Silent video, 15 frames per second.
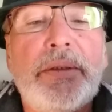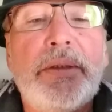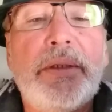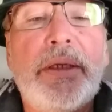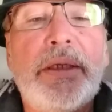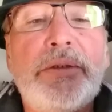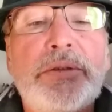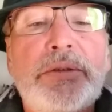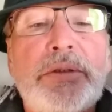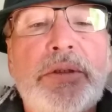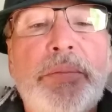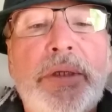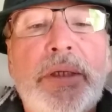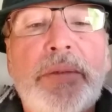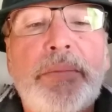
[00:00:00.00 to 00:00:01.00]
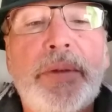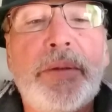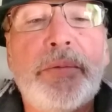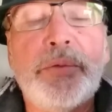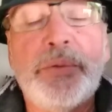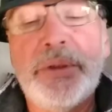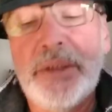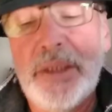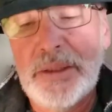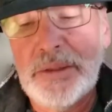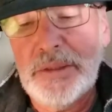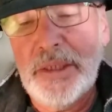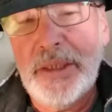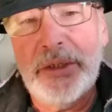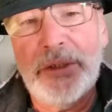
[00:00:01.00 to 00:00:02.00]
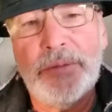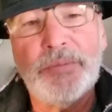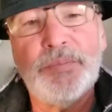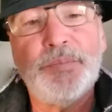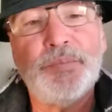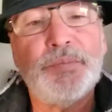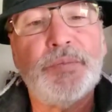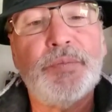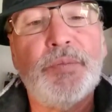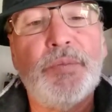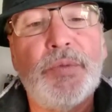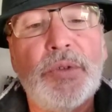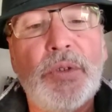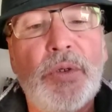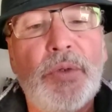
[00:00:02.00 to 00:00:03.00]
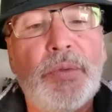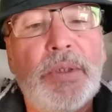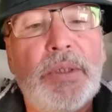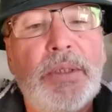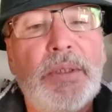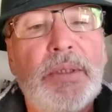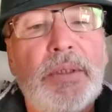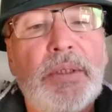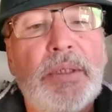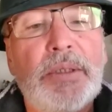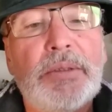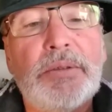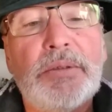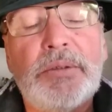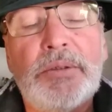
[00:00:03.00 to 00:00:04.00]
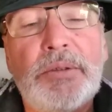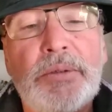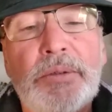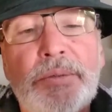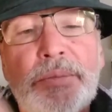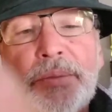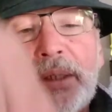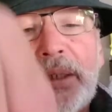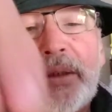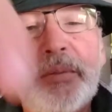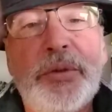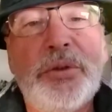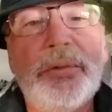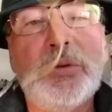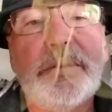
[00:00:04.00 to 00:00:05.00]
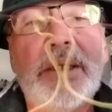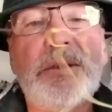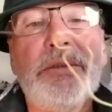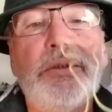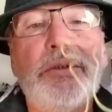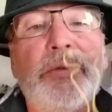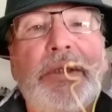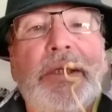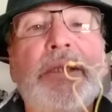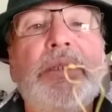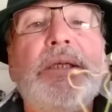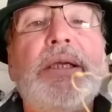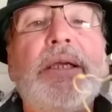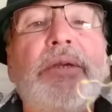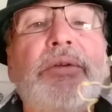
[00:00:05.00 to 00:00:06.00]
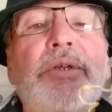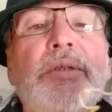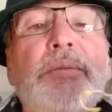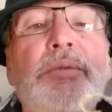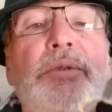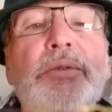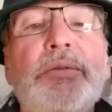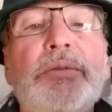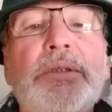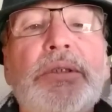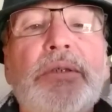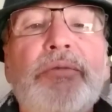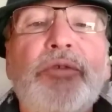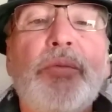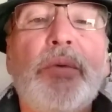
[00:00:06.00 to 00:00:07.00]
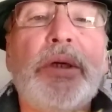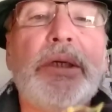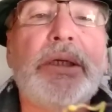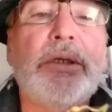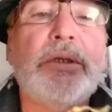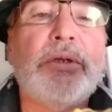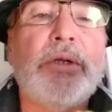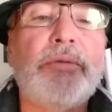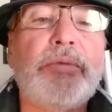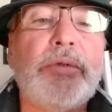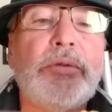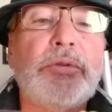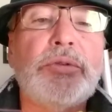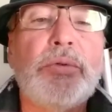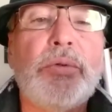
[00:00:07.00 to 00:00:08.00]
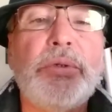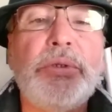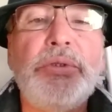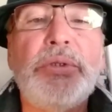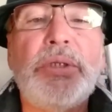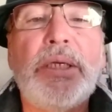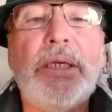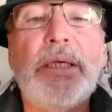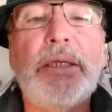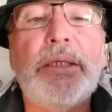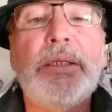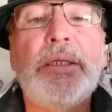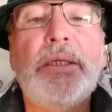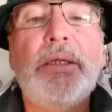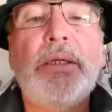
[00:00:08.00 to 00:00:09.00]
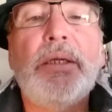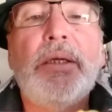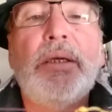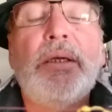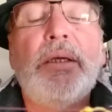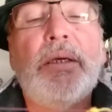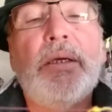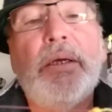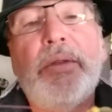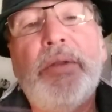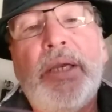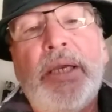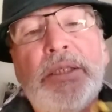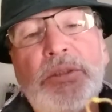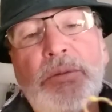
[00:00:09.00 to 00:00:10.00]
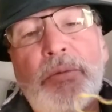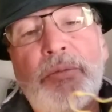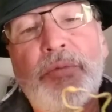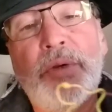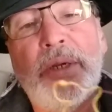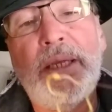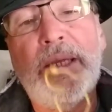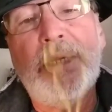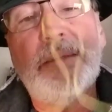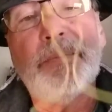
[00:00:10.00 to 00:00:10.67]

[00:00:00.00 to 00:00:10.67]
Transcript: and you're still be able to read that cider. So you're not going to be using, that's the only indicator you're going to be using. If you want to cut it off a little shorter, you can. Ends will fray,